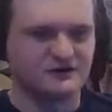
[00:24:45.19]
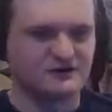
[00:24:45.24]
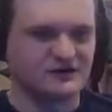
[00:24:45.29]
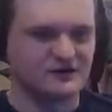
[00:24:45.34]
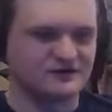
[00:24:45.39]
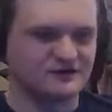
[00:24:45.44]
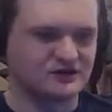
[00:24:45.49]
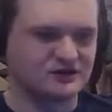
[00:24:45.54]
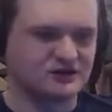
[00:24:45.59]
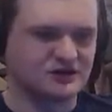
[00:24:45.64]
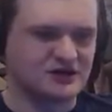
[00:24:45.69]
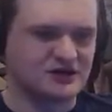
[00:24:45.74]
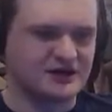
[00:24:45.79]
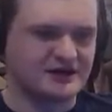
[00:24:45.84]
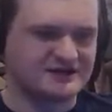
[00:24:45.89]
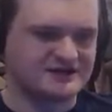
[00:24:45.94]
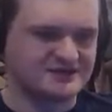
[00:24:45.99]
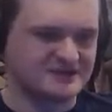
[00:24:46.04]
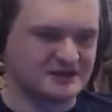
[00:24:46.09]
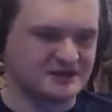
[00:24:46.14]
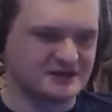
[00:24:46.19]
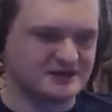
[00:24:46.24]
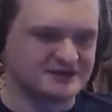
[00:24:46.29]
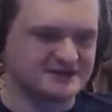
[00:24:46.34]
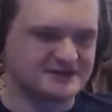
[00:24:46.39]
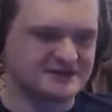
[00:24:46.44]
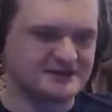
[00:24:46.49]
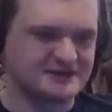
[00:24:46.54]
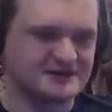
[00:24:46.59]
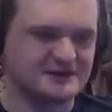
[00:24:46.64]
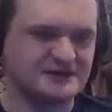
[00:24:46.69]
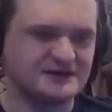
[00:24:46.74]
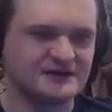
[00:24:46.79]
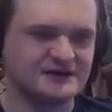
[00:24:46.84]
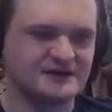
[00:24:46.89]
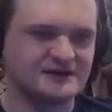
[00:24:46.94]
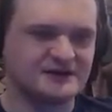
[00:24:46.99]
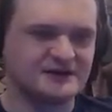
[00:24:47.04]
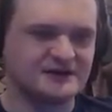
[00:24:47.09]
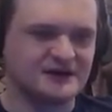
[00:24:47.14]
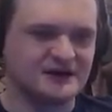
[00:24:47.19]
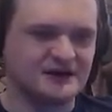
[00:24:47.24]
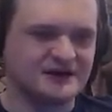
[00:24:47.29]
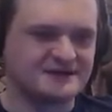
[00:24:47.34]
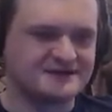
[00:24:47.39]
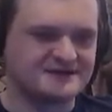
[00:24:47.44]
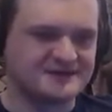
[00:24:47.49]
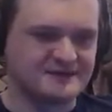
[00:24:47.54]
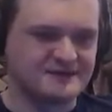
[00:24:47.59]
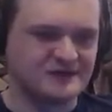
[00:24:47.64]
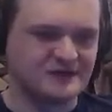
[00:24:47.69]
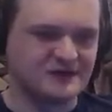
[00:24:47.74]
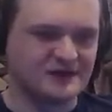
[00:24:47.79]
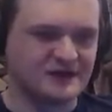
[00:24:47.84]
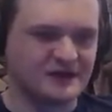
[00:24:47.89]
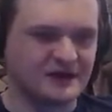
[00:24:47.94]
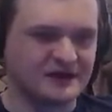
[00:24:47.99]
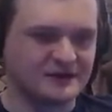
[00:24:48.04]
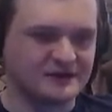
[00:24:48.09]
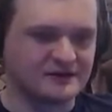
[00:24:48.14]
Have a lot of space. And same thing again.